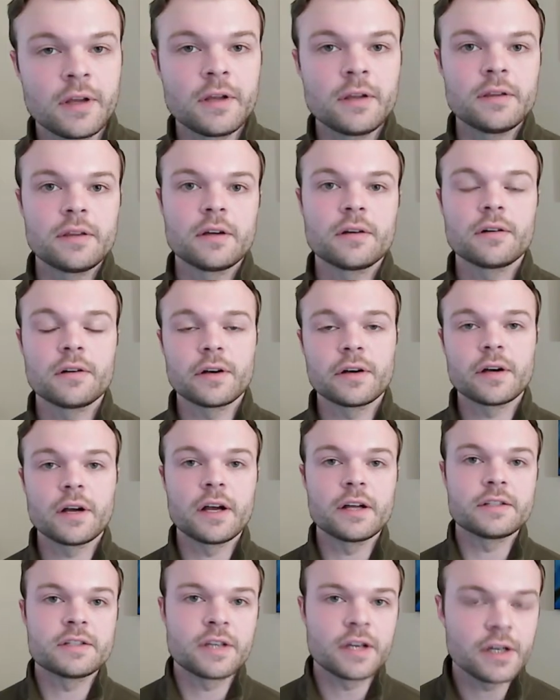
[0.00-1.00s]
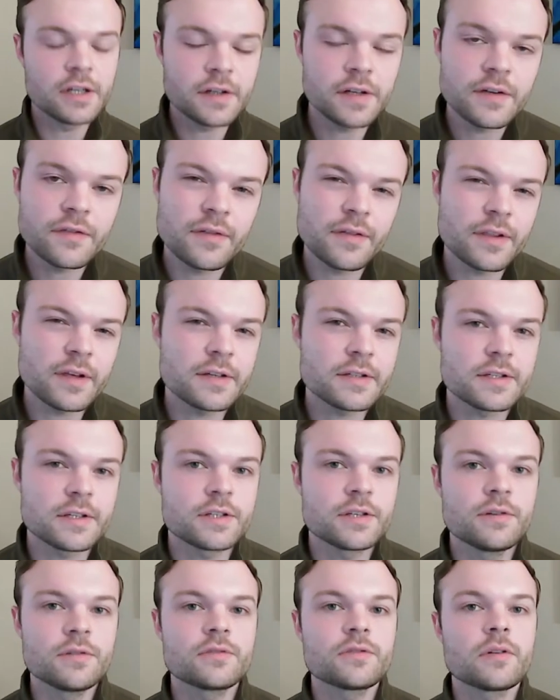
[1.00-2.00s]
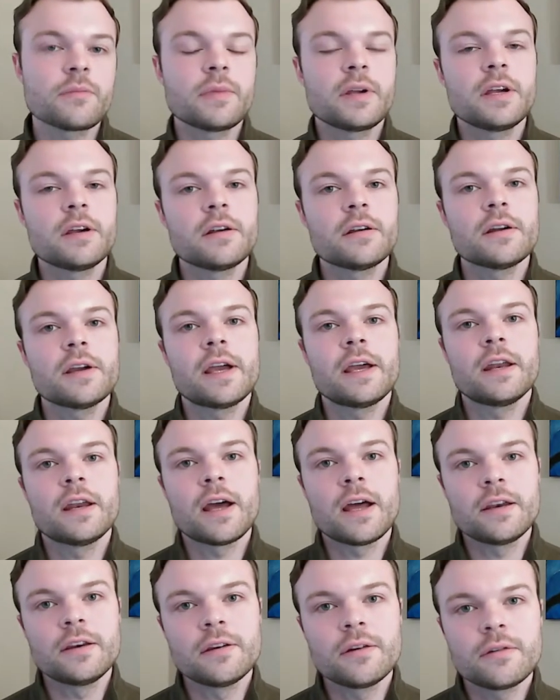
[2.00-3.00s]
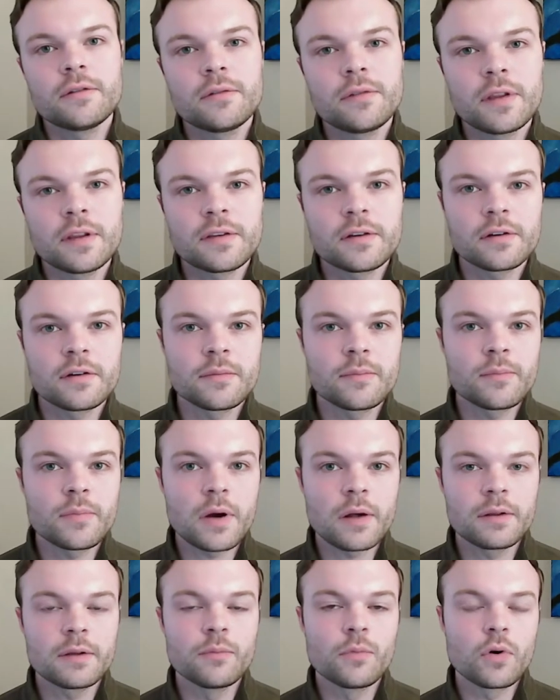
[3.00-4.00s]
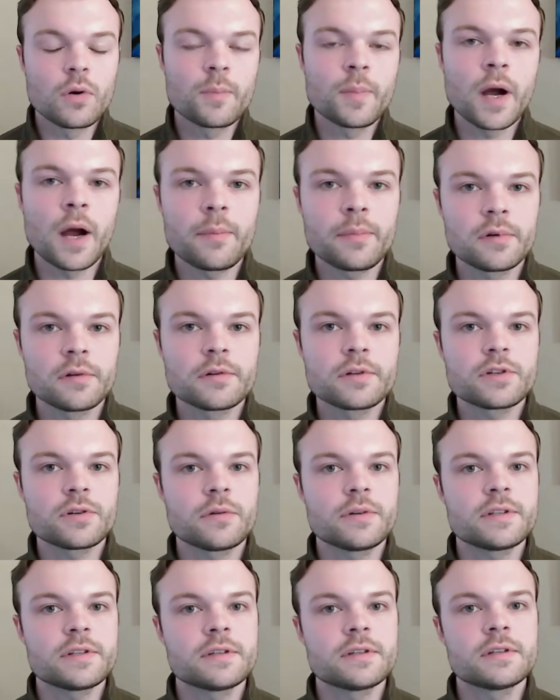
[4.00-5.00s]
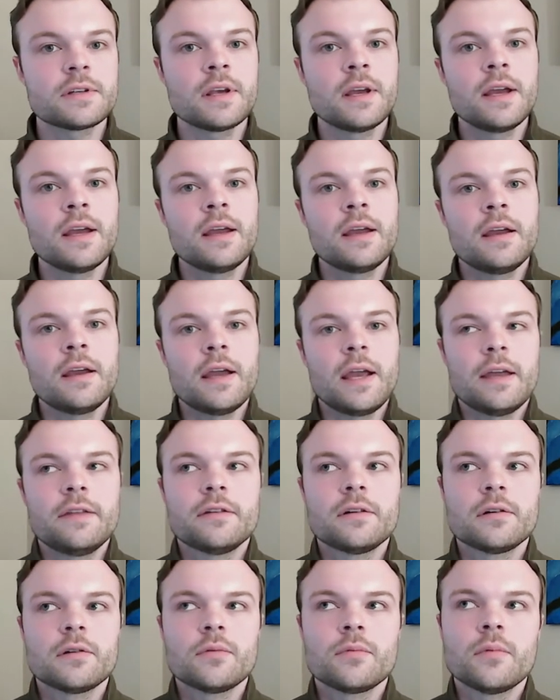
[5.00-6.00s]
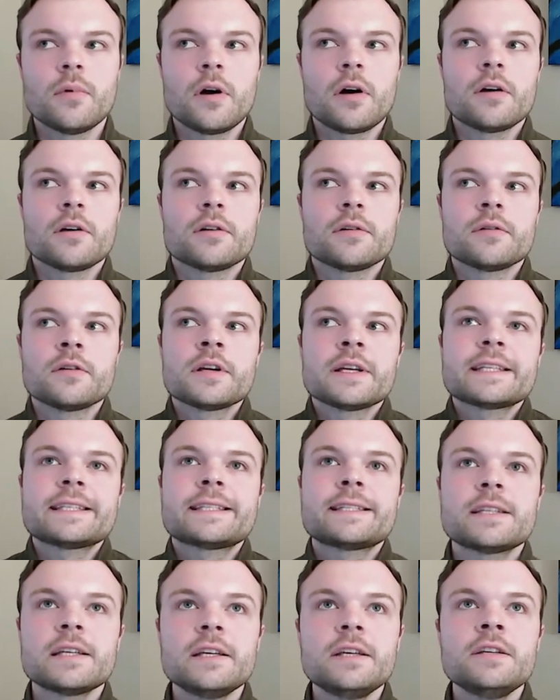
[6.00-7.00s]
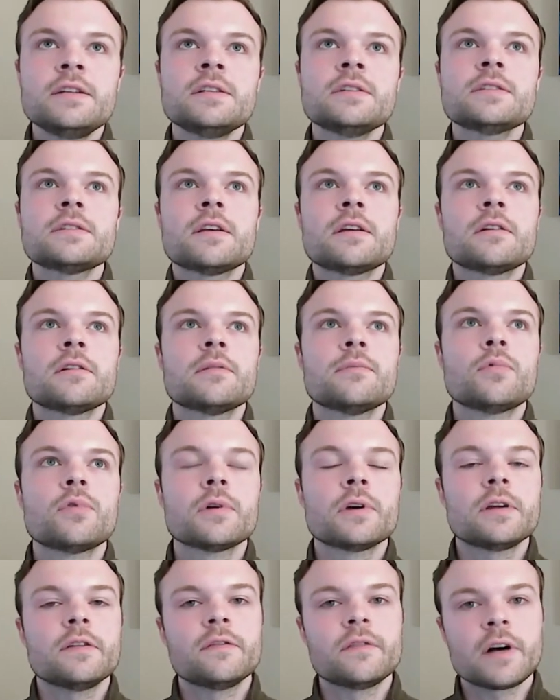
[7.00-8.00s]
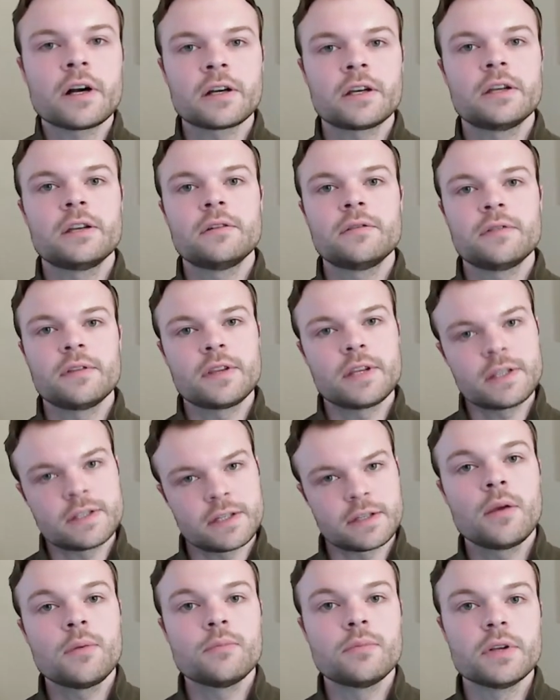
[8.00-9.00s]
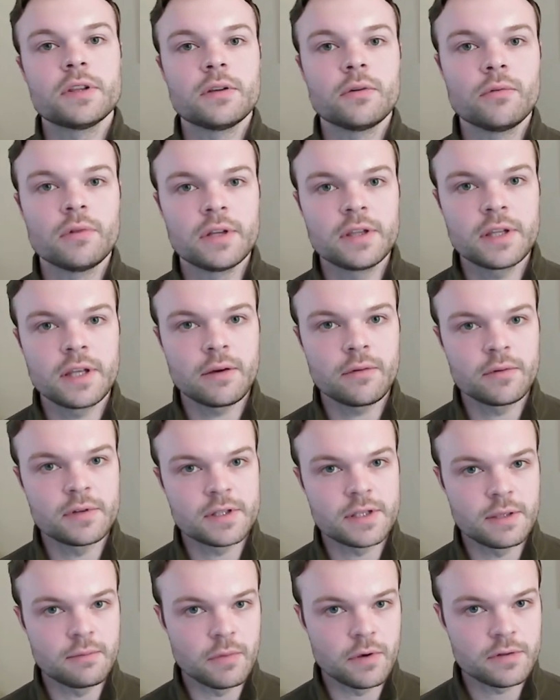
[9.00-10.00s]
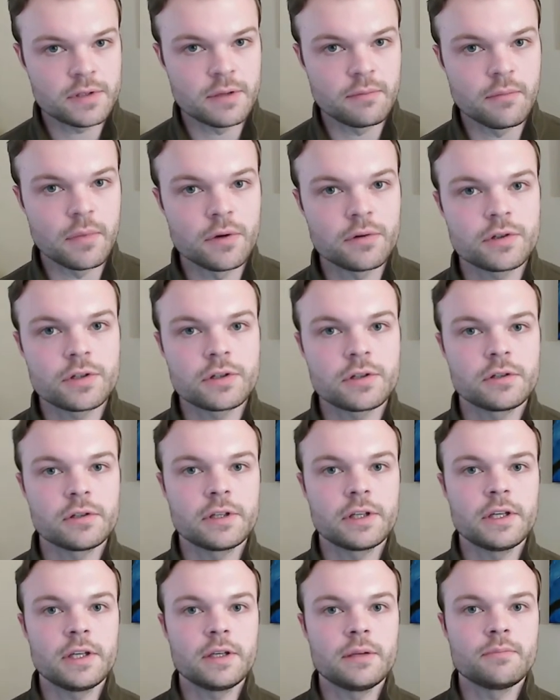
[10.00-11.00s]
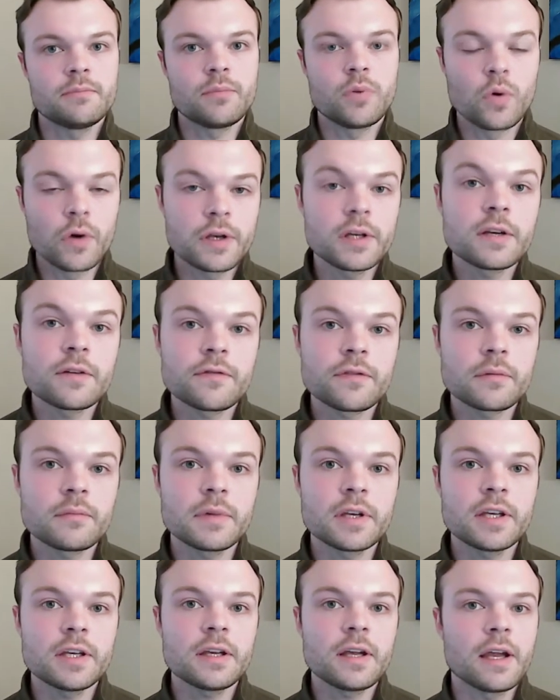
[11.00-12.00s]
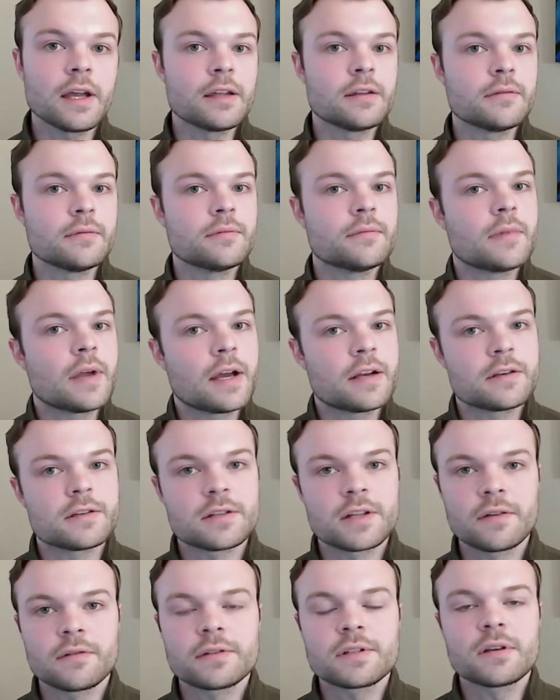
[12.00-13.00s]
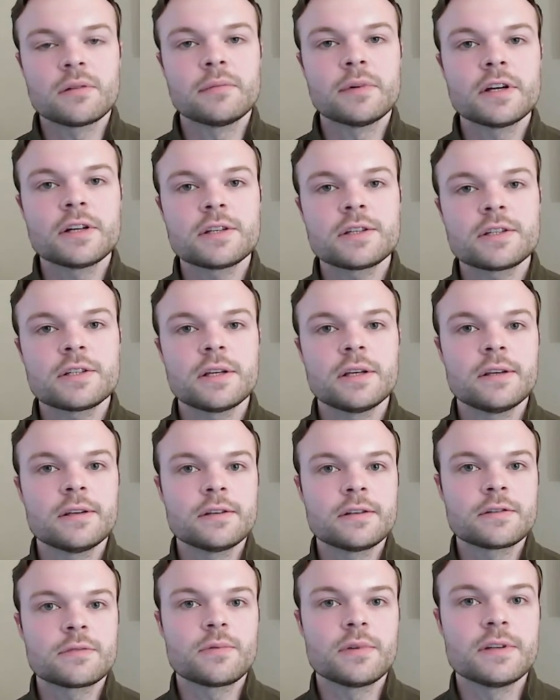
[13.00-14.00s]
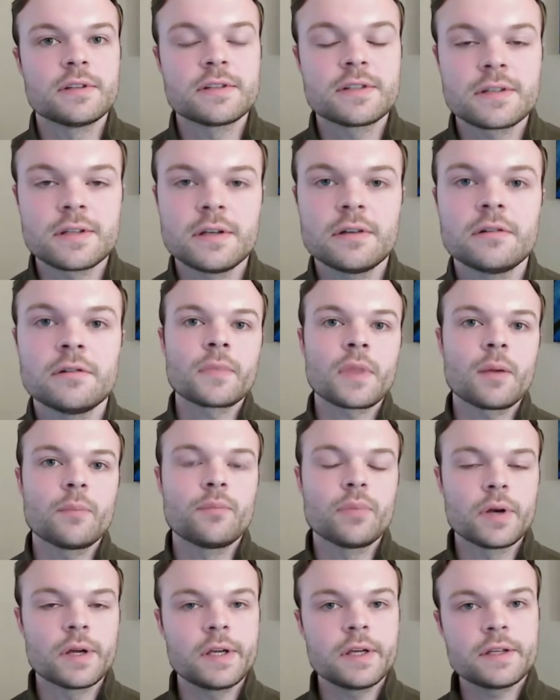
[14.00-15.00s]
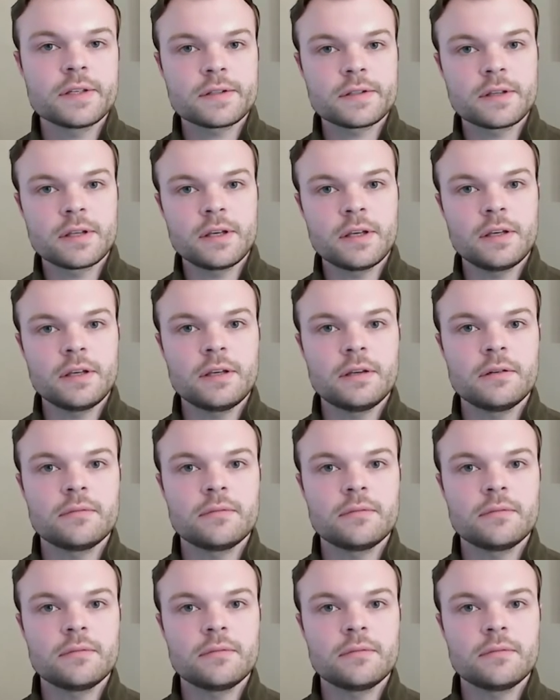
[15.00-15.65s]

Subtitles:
There are a ton of different things to choose from here, and I know that there are probably more popular choices, and there are scenes that are more evocative and things like that. But the one that was the most emotionally poignant for me, and I just love it so much, is when Syl brings the